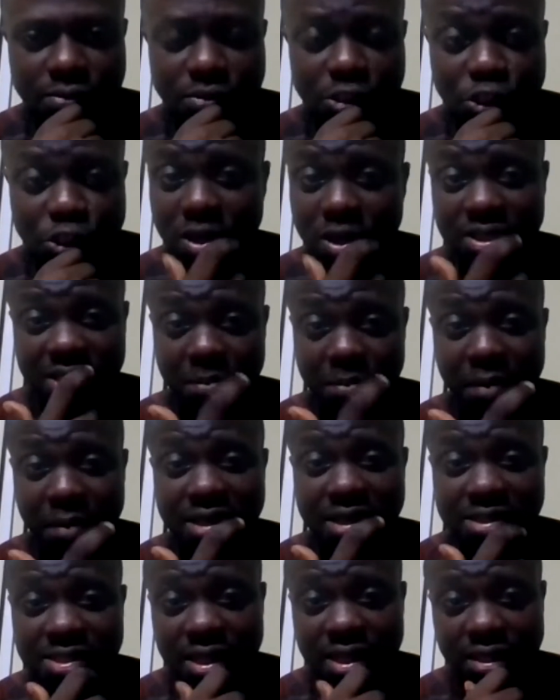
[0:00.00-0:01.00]
So it's a
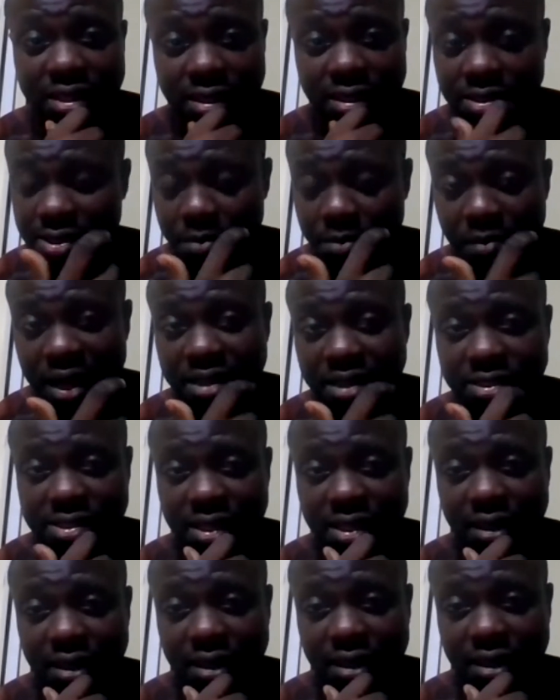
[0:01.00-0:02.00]
mindset. It's a
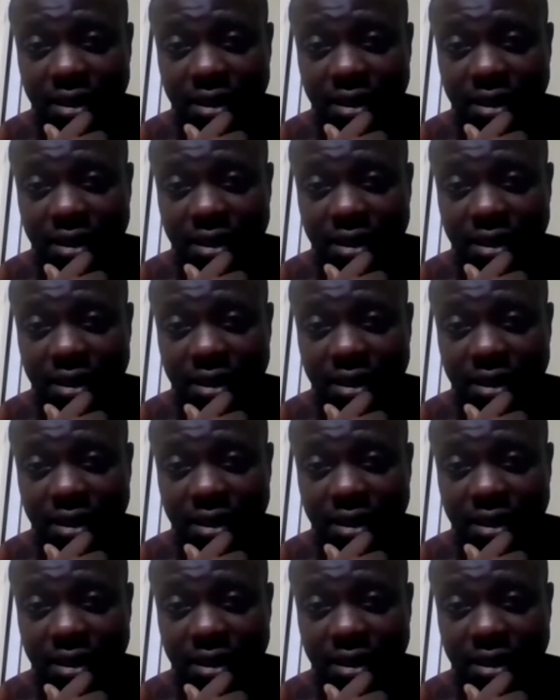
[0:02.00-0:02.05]
mindset.